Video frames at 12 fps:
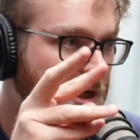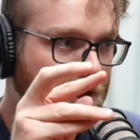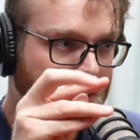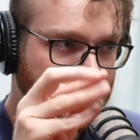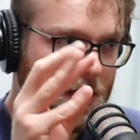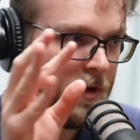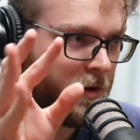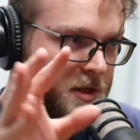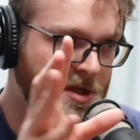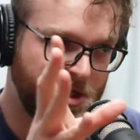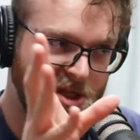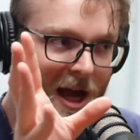secret
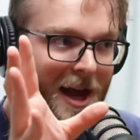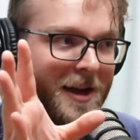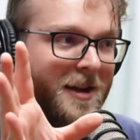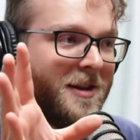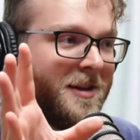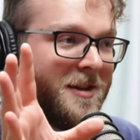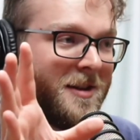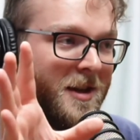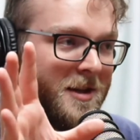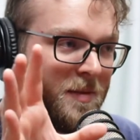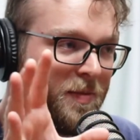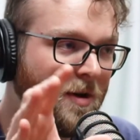society that
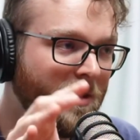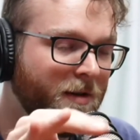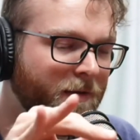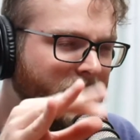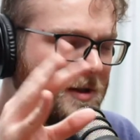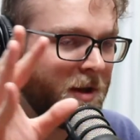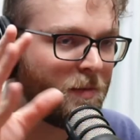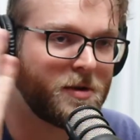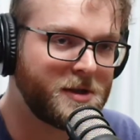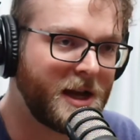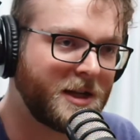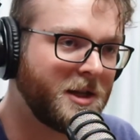he's a part of that's like
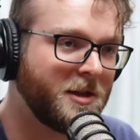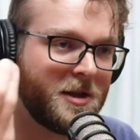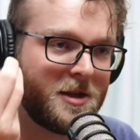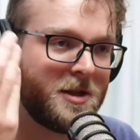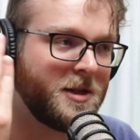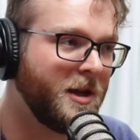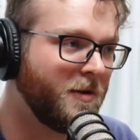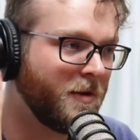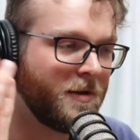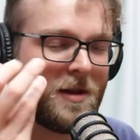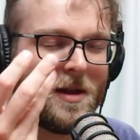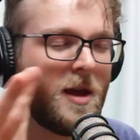protecting this
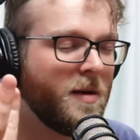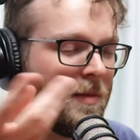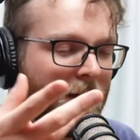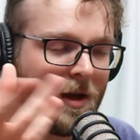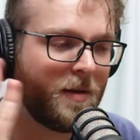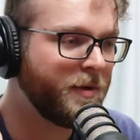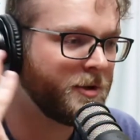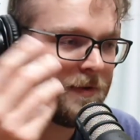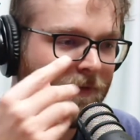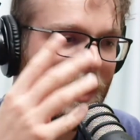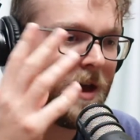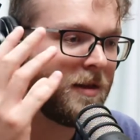secret that him and like a bunch
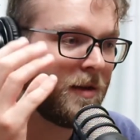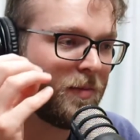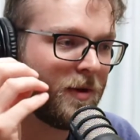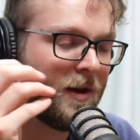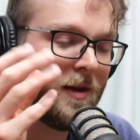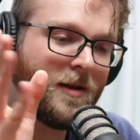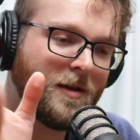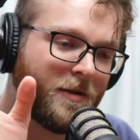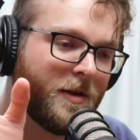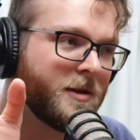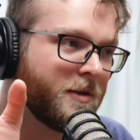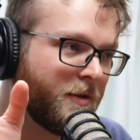of Catholic priests, and you know,
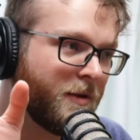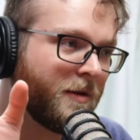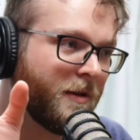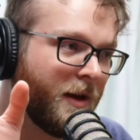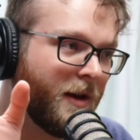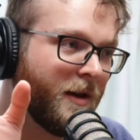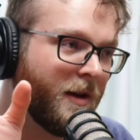historically,